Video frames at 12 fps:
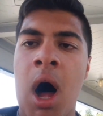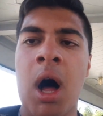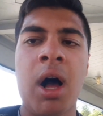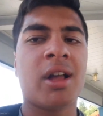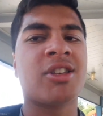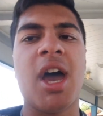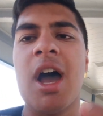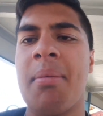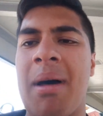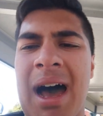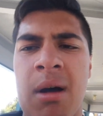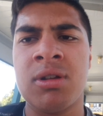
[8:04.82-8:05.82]
I'll check
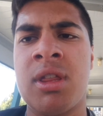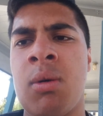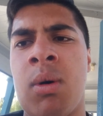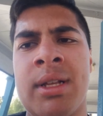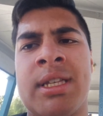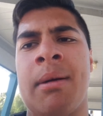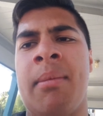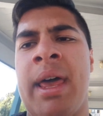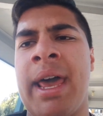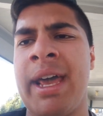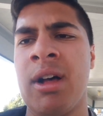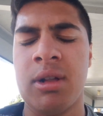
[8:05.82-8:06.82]
back with you once I'm
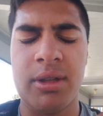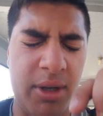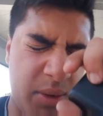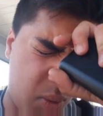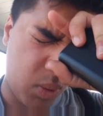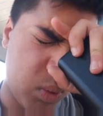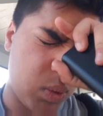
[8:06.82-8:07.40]
healed, dude.